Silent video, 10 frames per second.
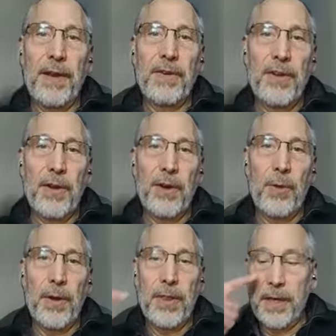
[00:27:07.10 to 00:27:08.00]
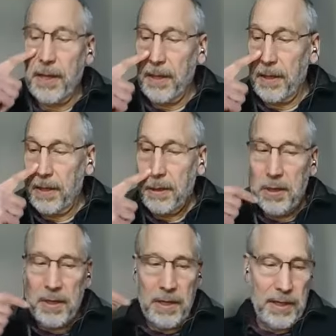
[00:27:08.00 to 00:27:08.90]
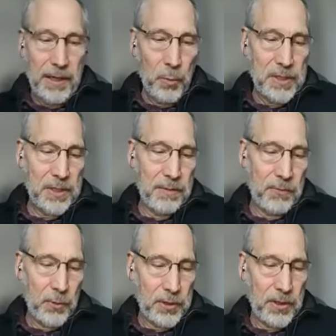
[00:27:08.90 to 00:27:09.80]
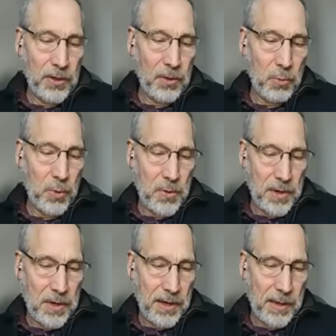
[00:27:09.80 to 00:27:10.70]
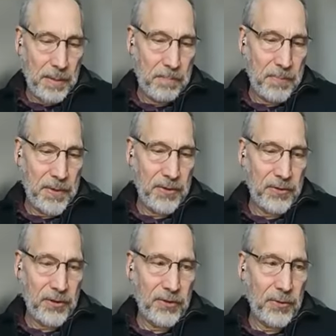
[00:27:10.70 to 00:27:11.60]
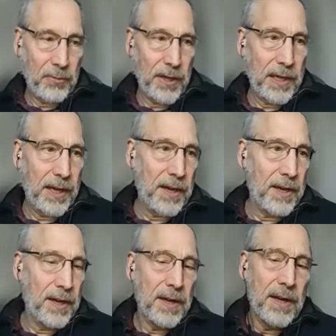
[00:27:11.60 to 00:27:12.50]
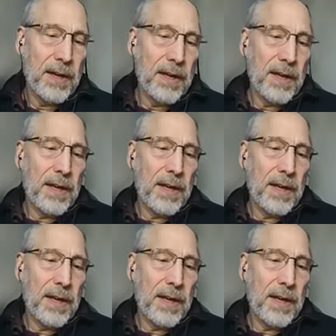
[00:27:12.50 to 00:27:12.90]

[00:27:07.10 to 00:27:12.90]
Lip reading: And I think what's the Voltaire quote that says if I can